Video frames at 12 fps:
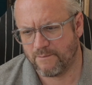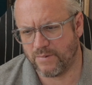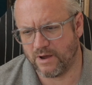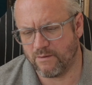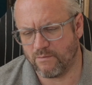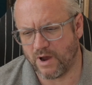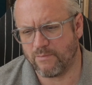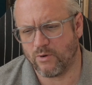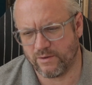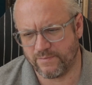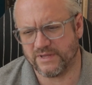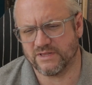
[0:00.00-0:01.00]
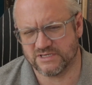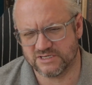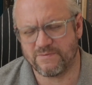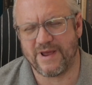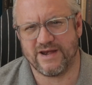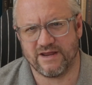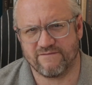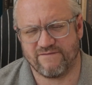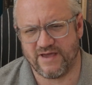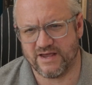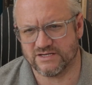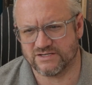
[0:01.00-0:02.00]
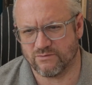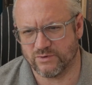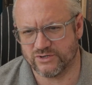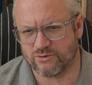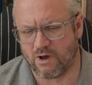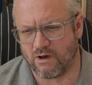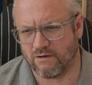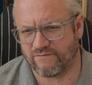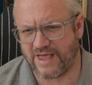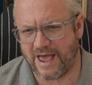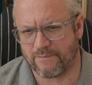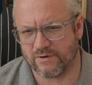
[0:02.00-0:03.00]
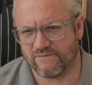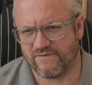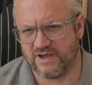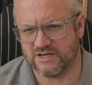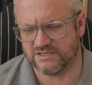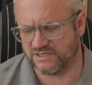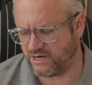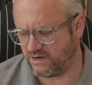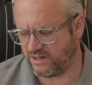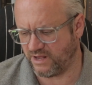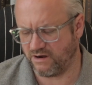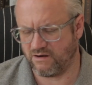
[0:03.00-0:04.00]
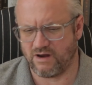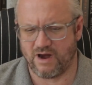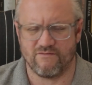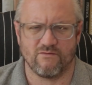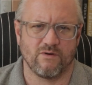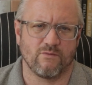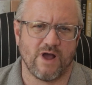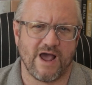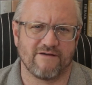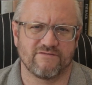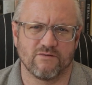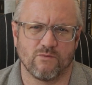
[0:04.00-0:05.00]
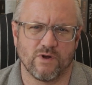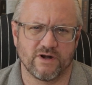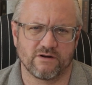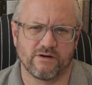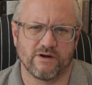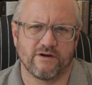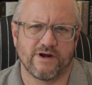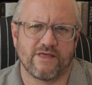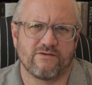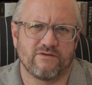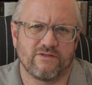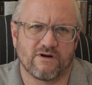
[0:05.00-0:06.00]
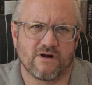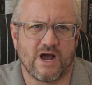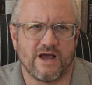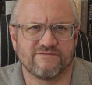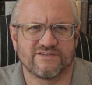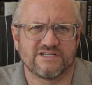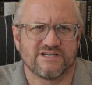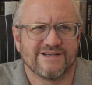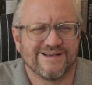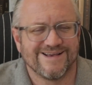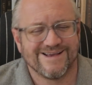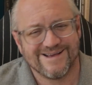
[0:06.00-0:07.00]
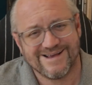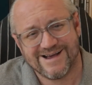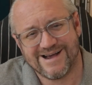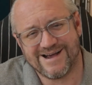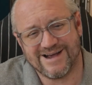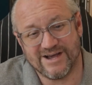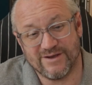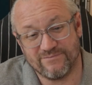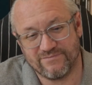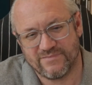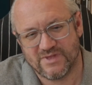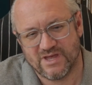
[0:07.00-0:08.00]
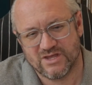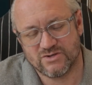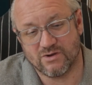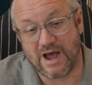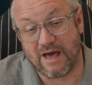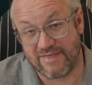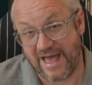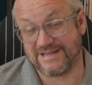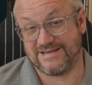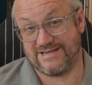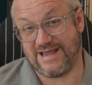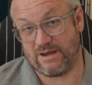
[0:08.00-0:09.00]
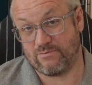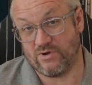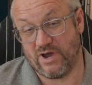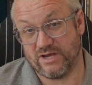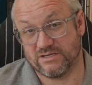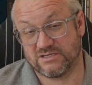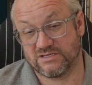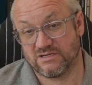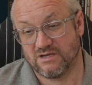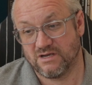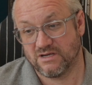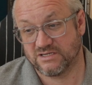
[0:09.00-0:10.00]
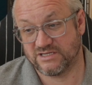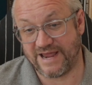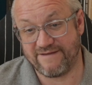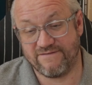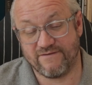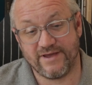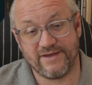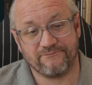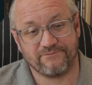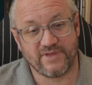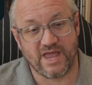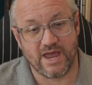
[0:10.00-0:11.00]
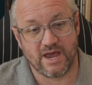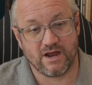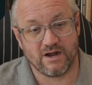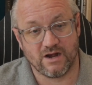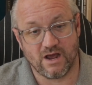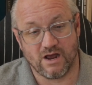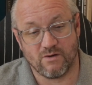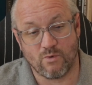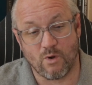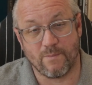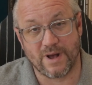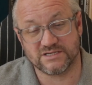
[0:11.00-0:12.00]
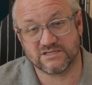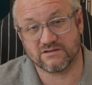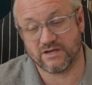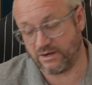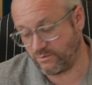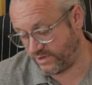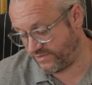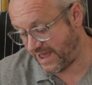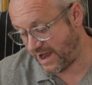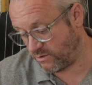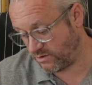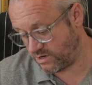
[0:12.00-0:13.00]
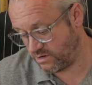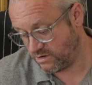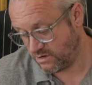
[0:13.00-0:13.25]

But my point being the spending phase, a withdrawal of capital phase that everyone will have to one degree or another in their lives, to allow that to take place safely and robustly without